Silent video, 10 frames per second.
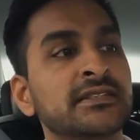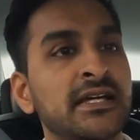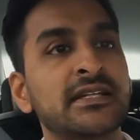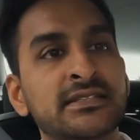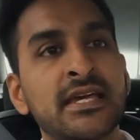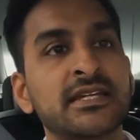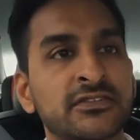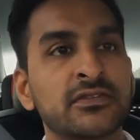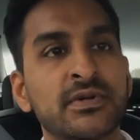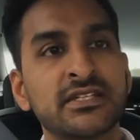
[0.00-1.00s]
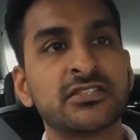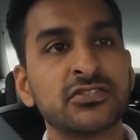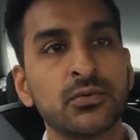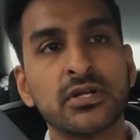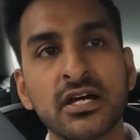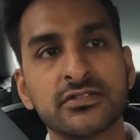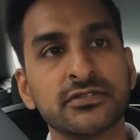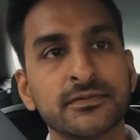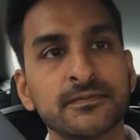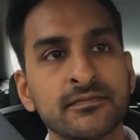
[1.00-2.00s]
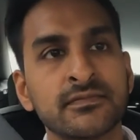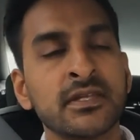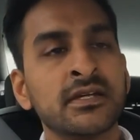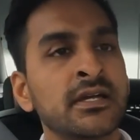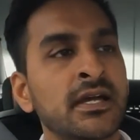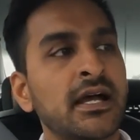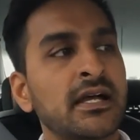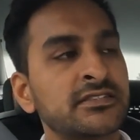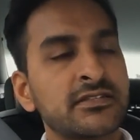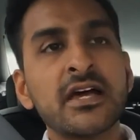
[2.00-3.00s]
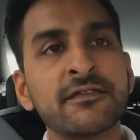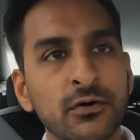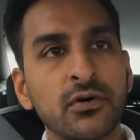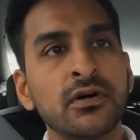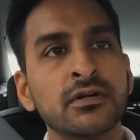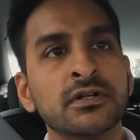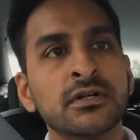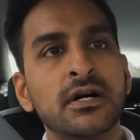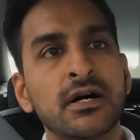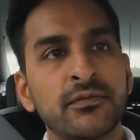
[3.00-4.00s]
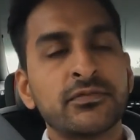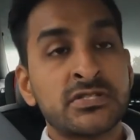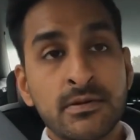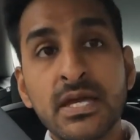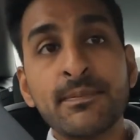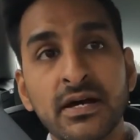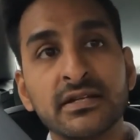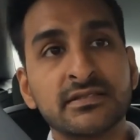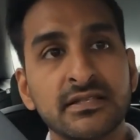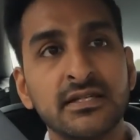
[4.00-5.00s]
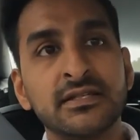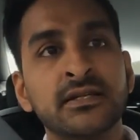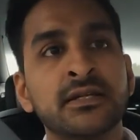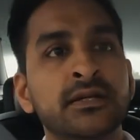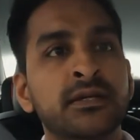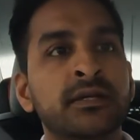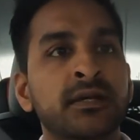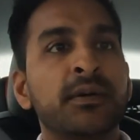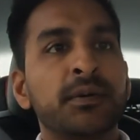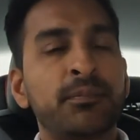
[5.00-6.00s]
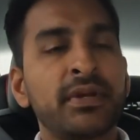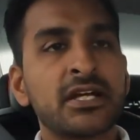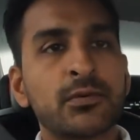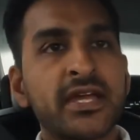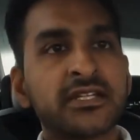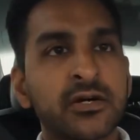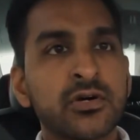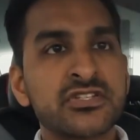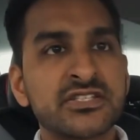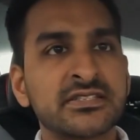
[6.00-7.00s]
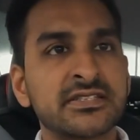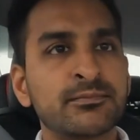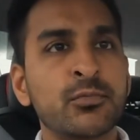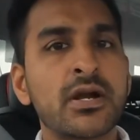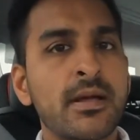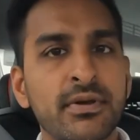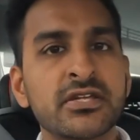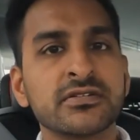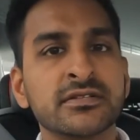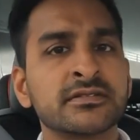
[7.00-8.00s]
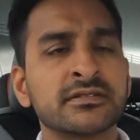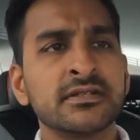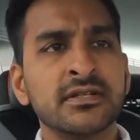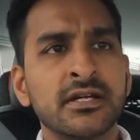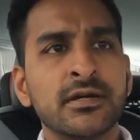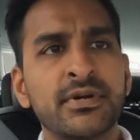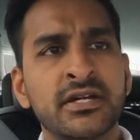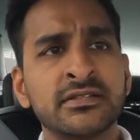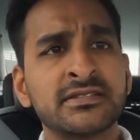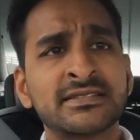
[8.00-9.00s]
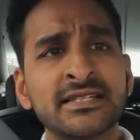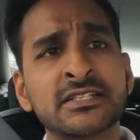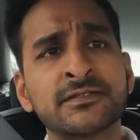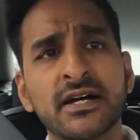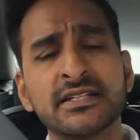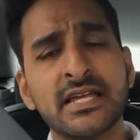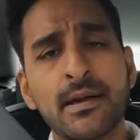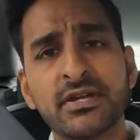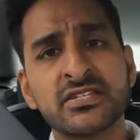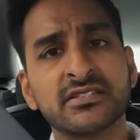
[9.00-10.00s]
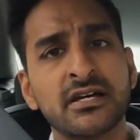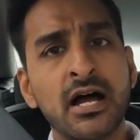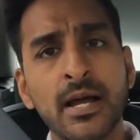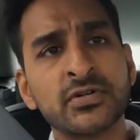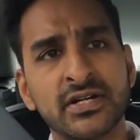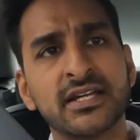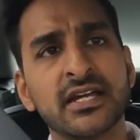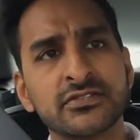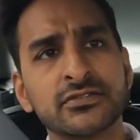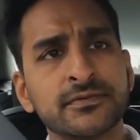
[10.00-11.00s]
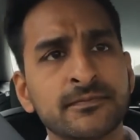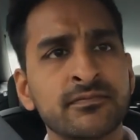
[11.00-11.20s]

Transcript: than it takes for me to do what I do. And so therefore, to me personally, being a radiologist is more ambitious because it satisfies the ambitions that I'm trying to get to.